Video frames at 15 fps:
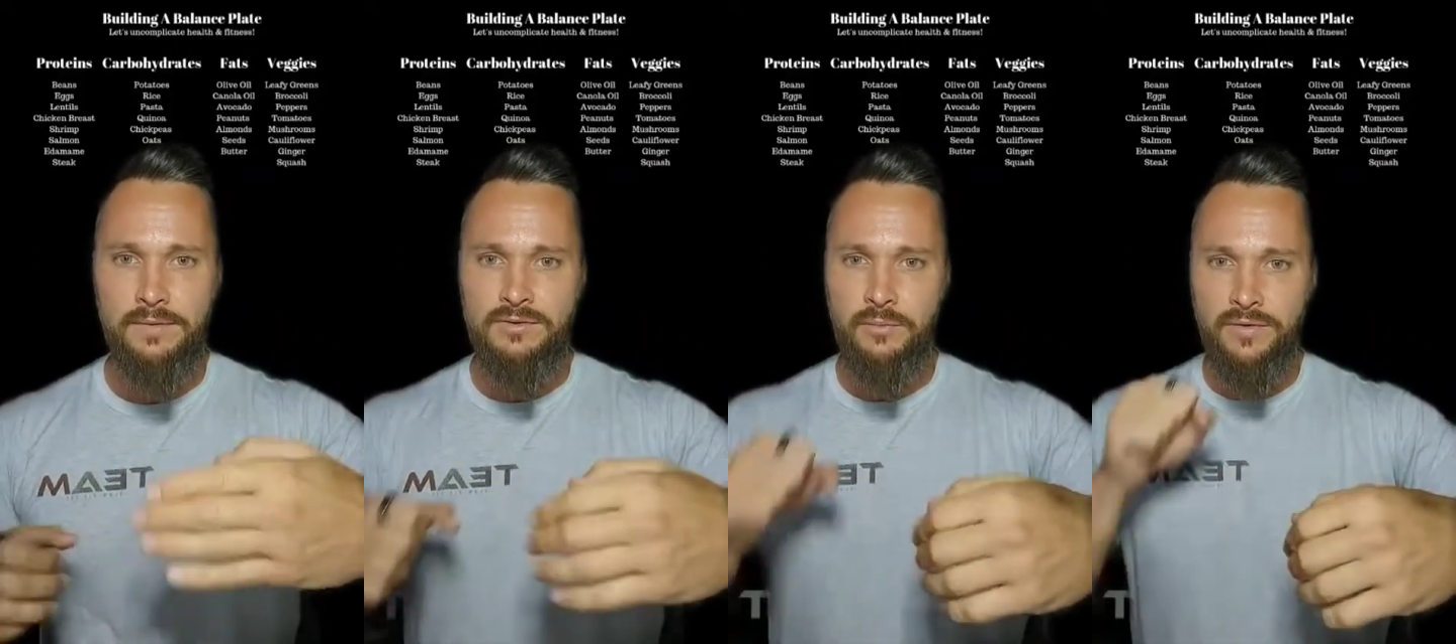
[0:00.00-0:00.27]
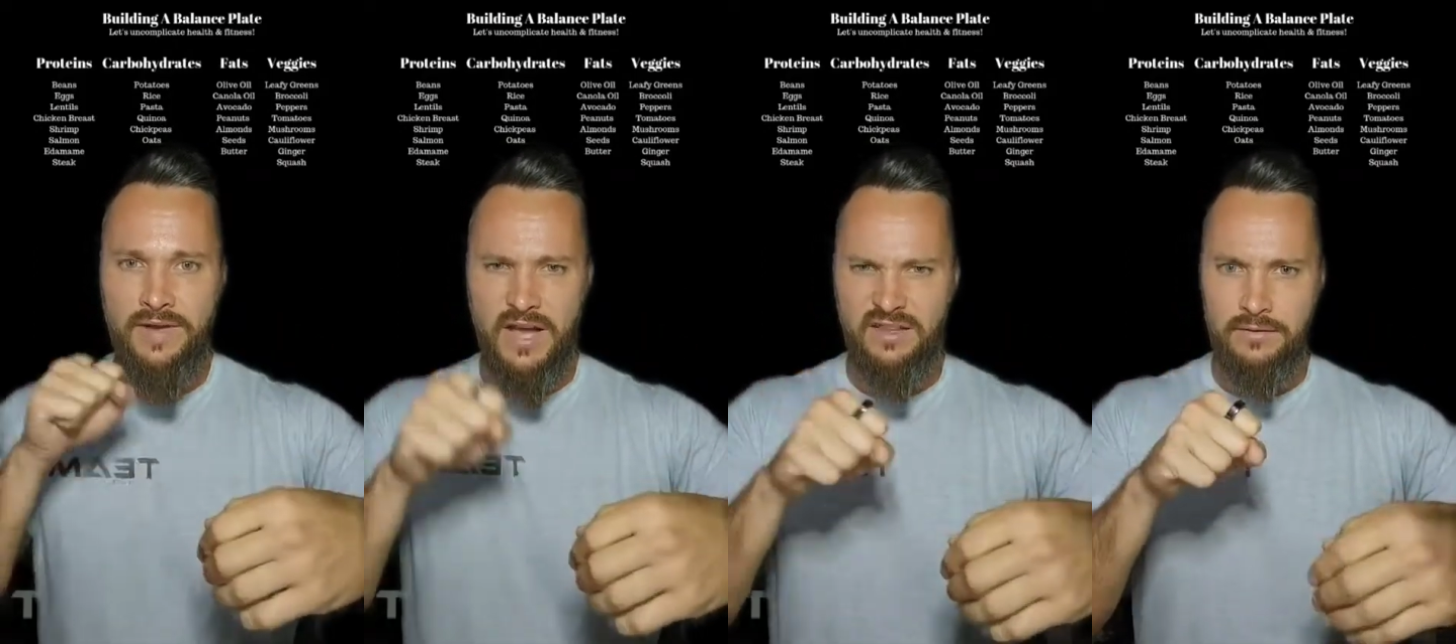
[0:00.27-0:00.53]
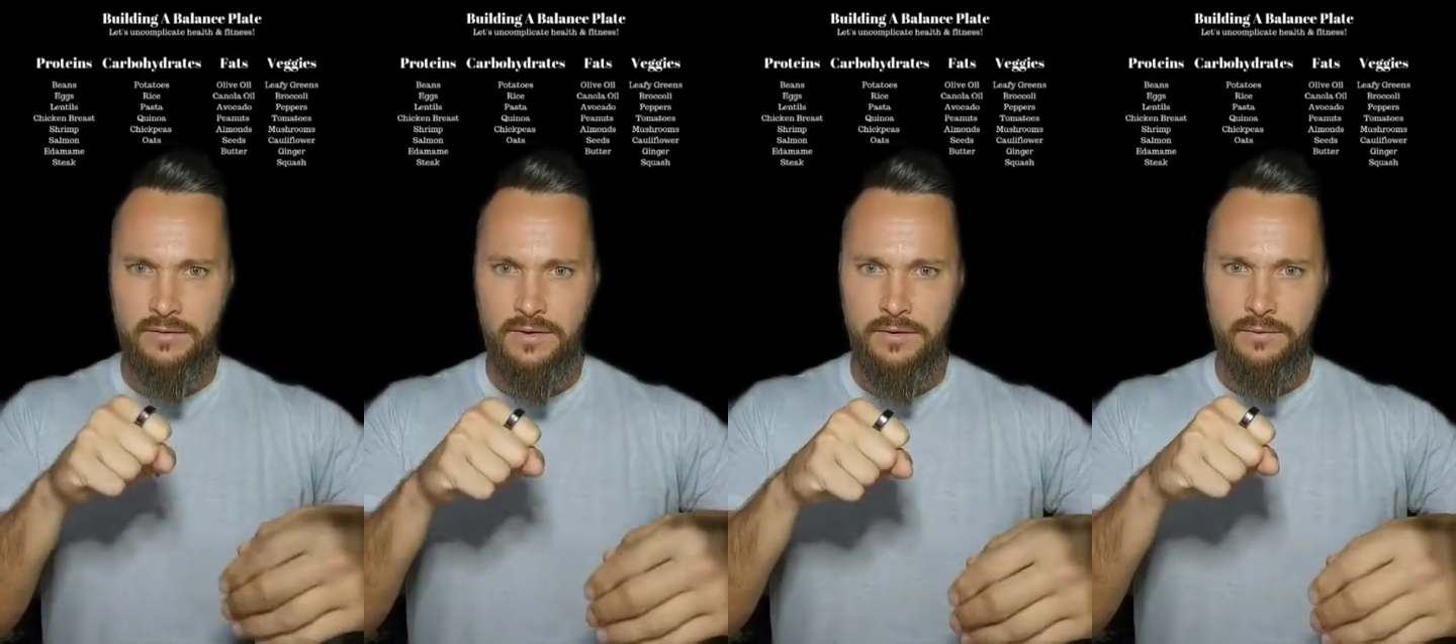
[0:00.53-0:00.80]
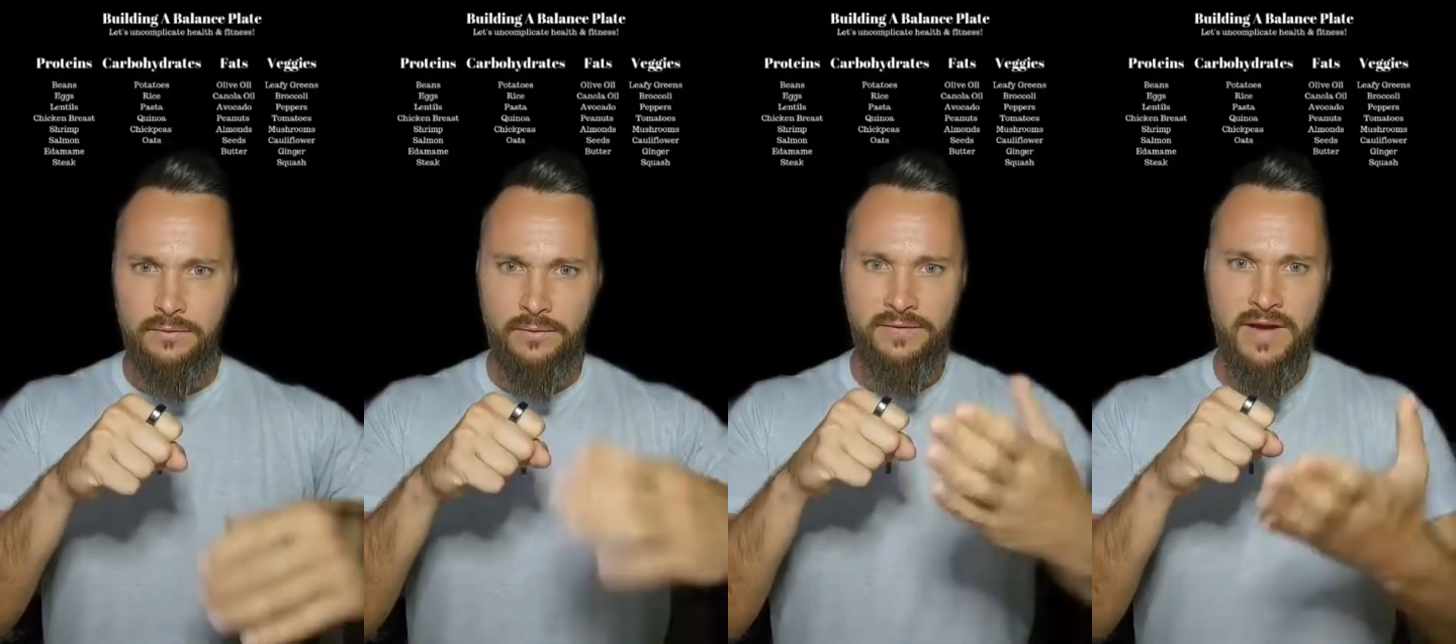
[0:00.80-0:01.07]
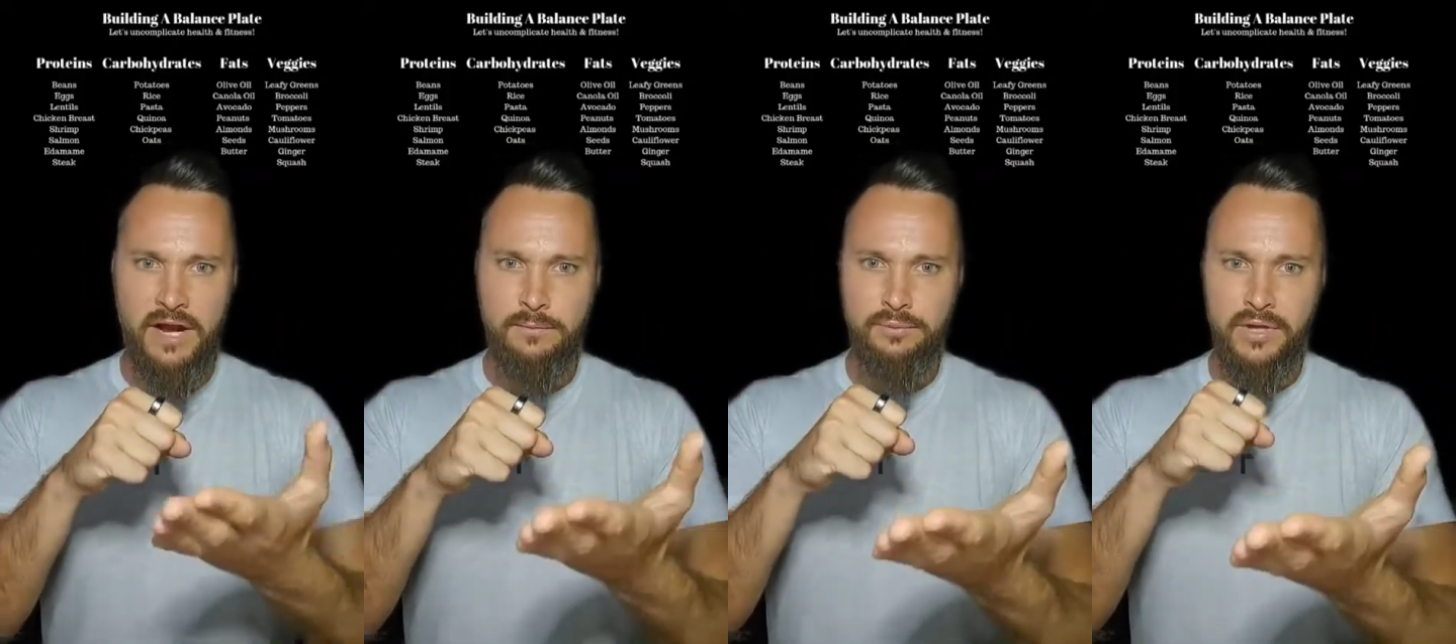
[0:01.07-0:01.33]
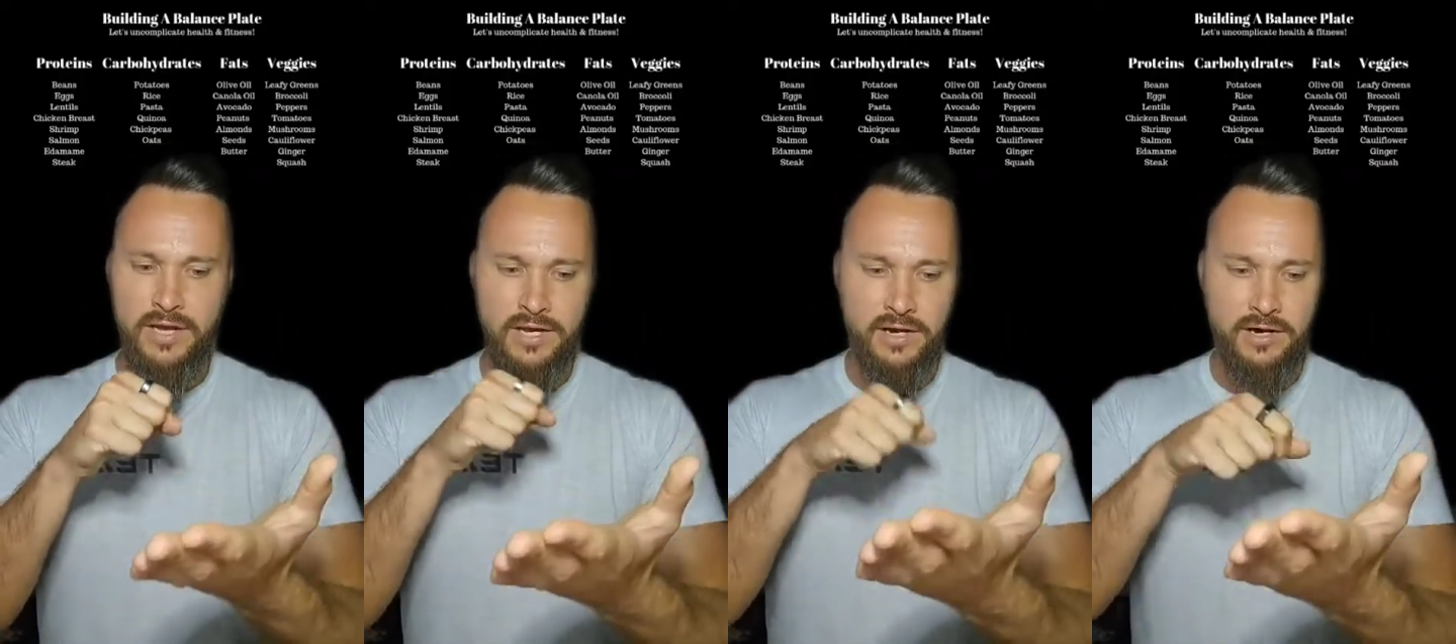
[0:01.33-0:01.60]
So we've got our
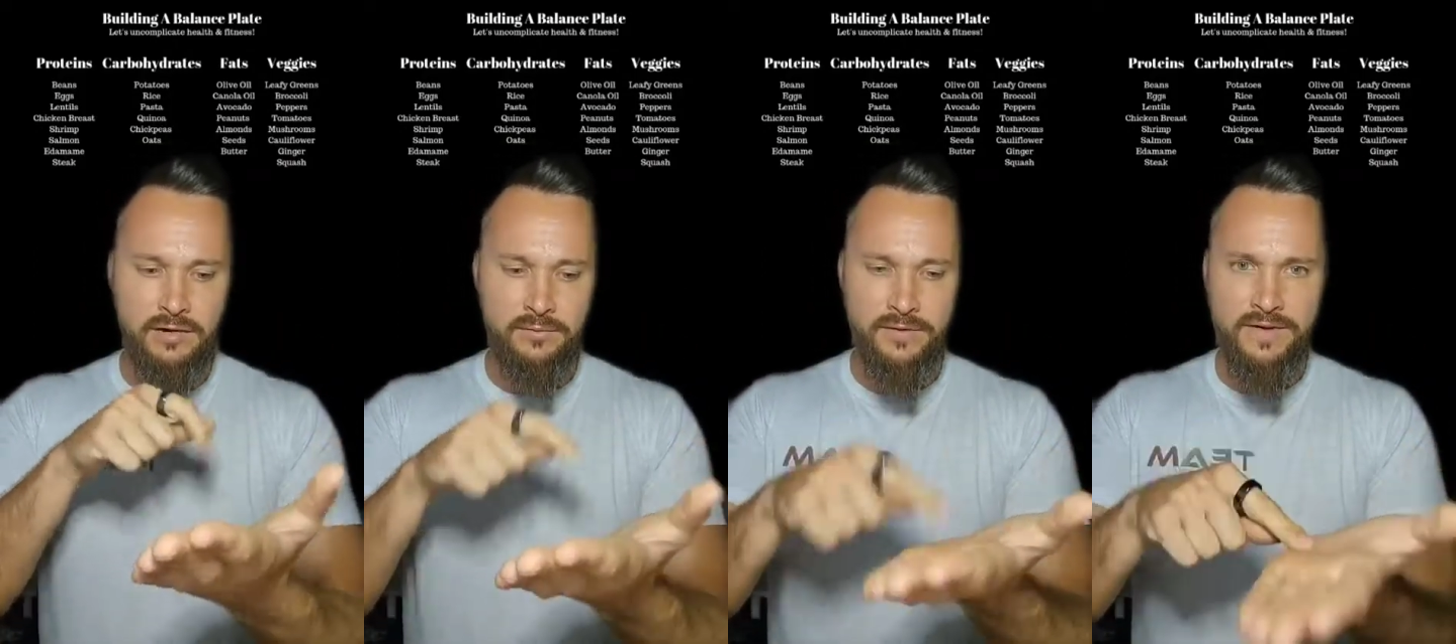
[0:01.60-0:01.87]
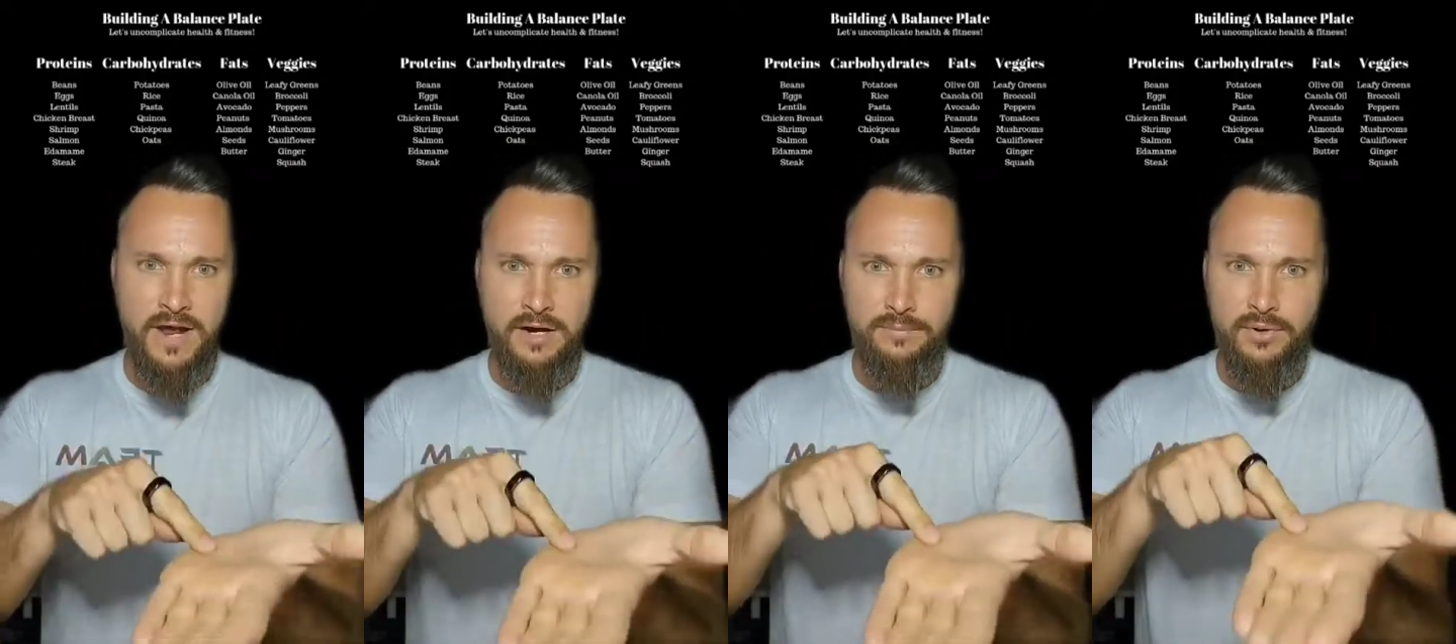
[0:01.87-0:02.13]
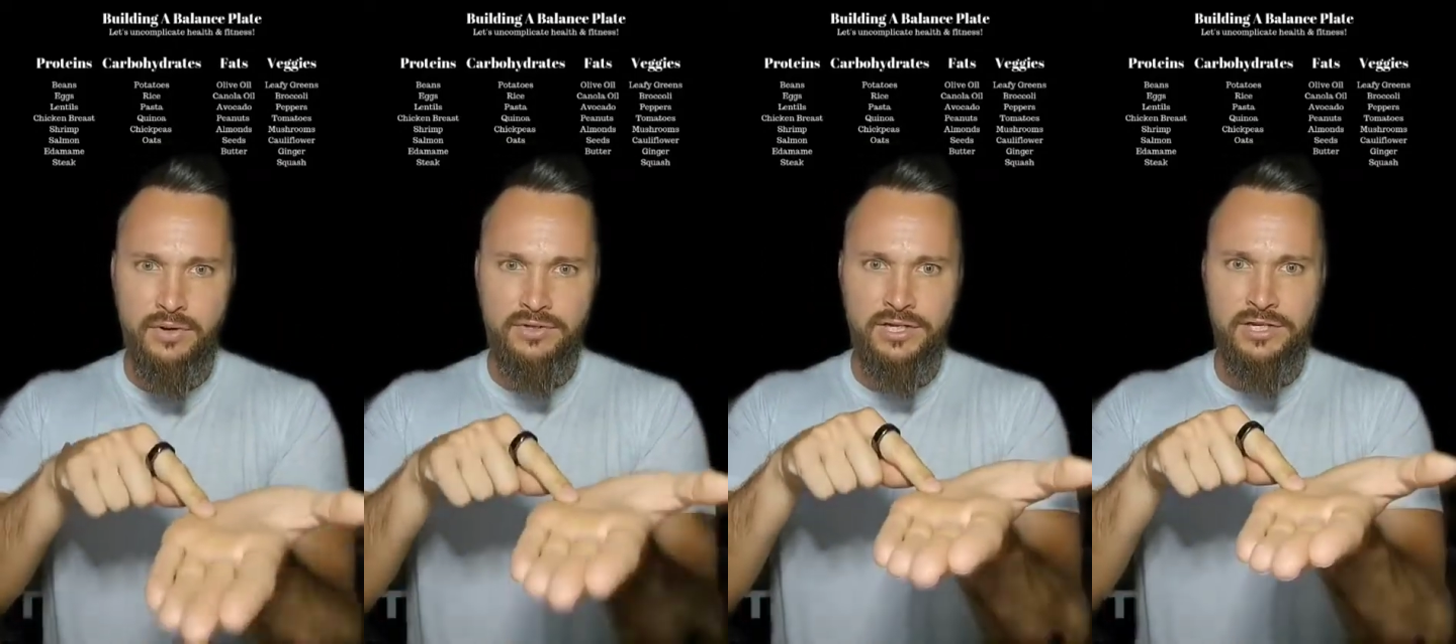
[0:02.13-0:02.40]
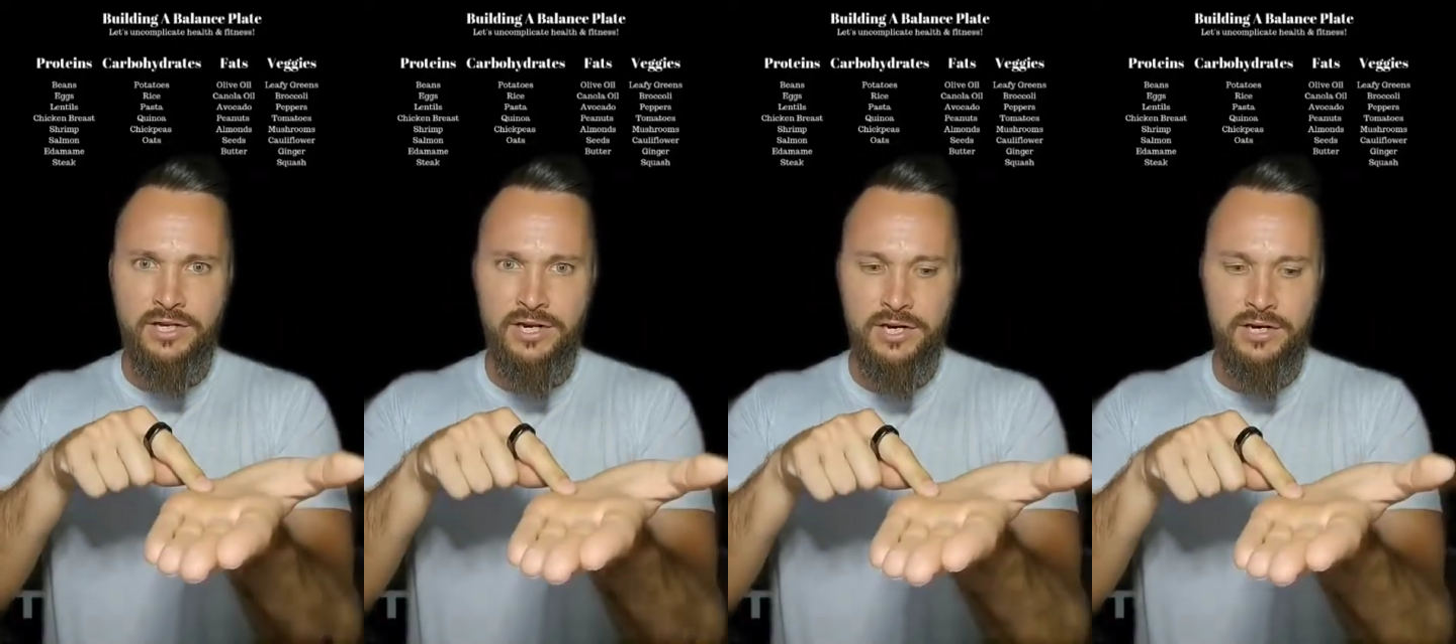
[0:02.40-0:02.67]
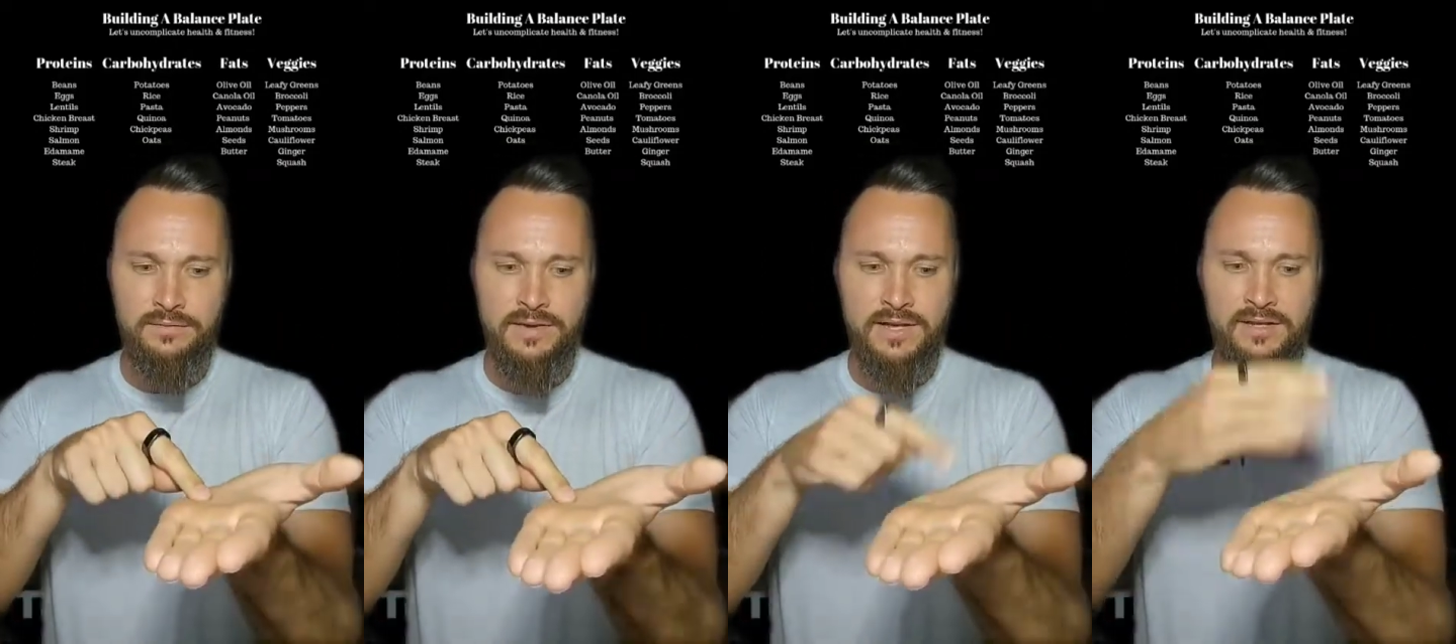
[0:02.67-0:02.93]
plate here, we've got our protein here.